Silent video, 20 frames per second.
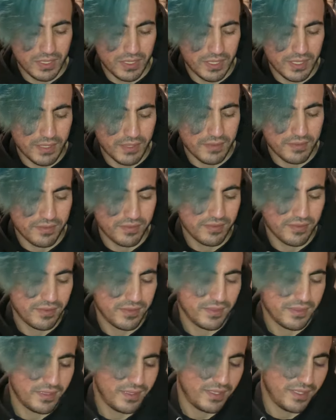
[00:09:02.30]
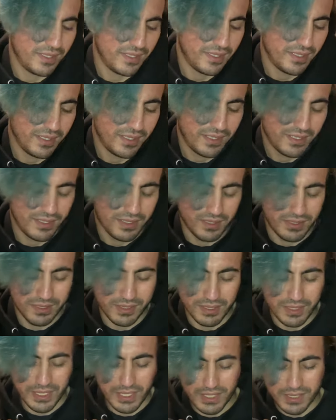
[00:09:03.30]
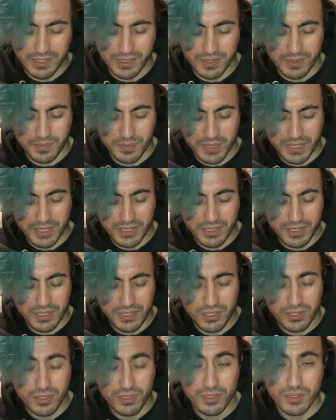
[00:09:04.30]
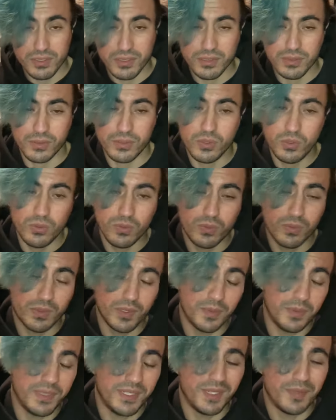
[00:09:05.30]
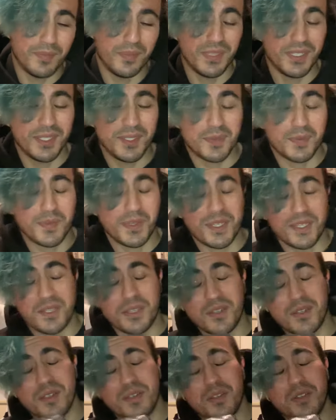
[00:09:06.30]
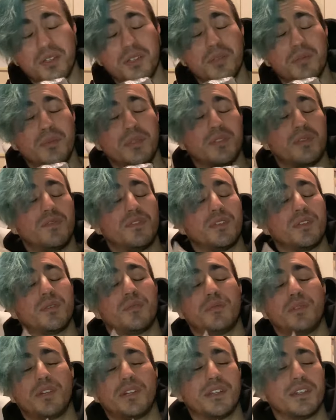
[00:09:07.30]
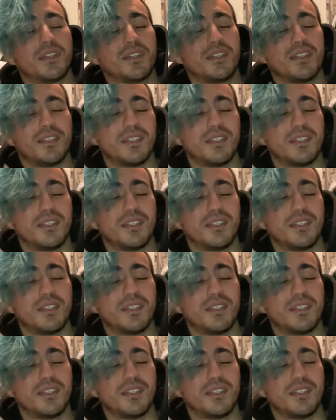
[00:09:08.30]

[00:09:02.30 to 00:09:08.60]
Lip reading: death. This Cactus Mac t-shirt, so you could be the biggest Mac on the motherfucking block.